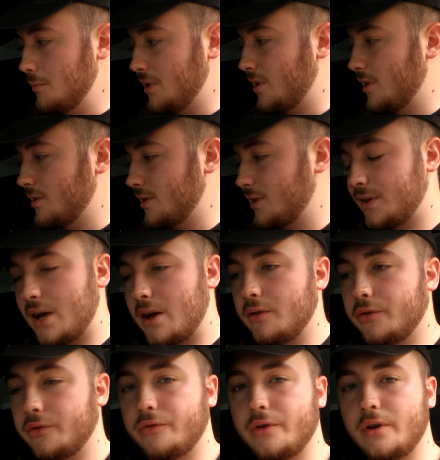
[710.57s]
because it
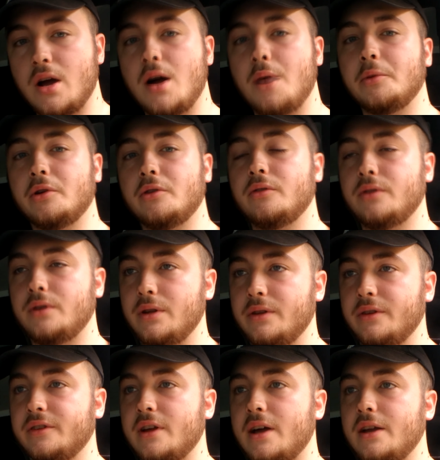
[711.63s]
sounds phenomenal
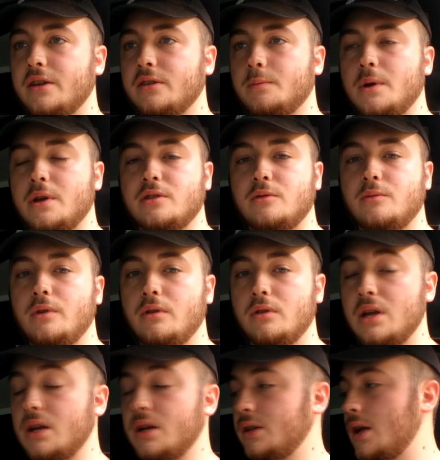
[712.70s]
inside, especially when you're
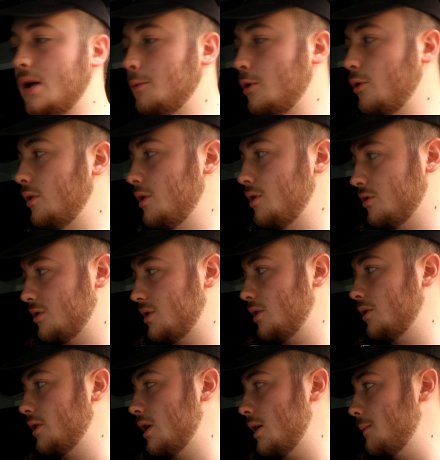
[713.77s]
getting a demo and you're
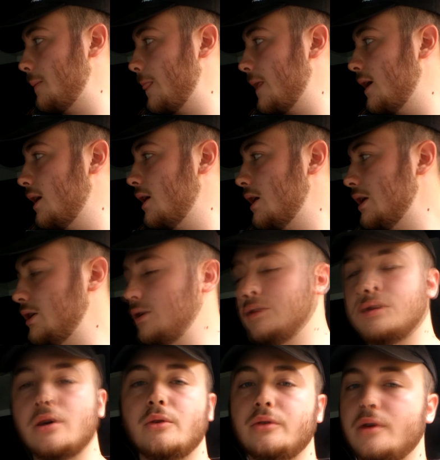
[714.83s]
sealed up. You
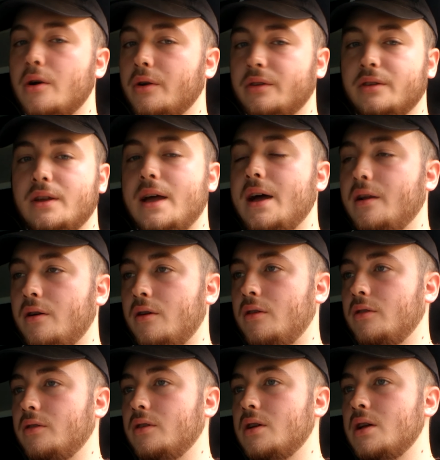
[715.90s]
don't notice it at
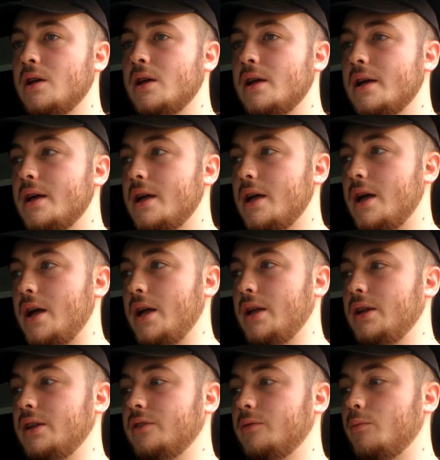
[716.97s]
all,
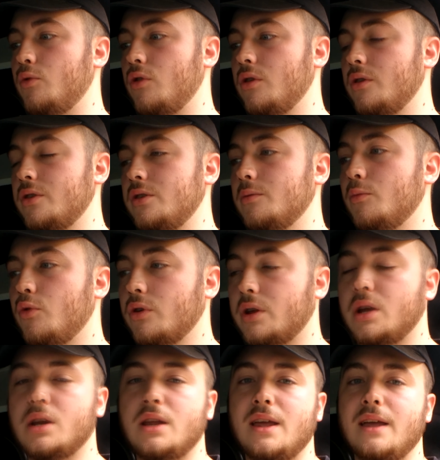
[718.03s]
and you're more
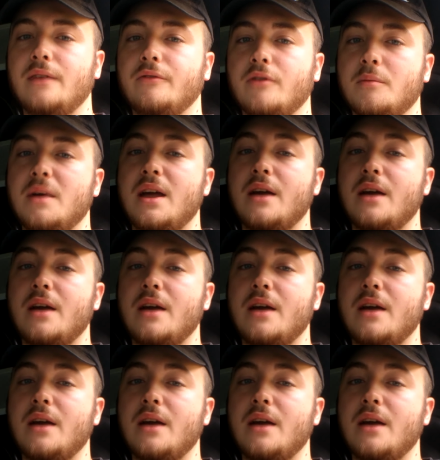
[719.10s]
getting hit from